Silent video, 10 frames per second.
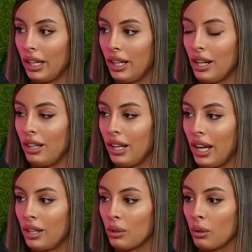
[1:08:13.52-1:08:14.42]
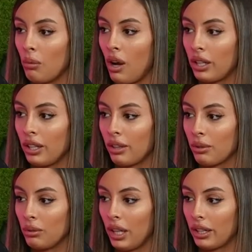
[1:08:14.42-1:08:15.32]
in LA and you were walking
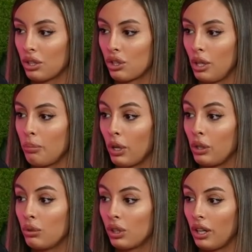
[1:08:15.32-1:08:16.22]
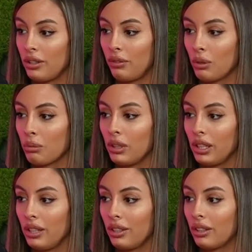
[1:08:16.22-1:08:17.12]
through like a strip where you started to feel
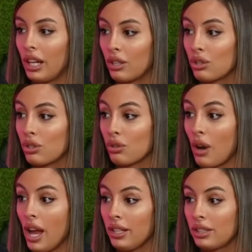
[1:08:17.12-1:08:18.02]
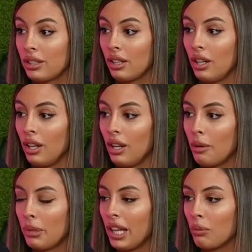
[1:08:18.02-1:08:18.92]
really like stressed,
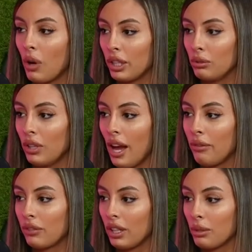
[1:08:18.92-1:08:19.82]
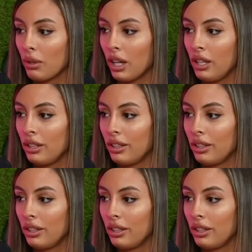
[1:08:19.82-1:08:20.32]
but then what, you left and you were good?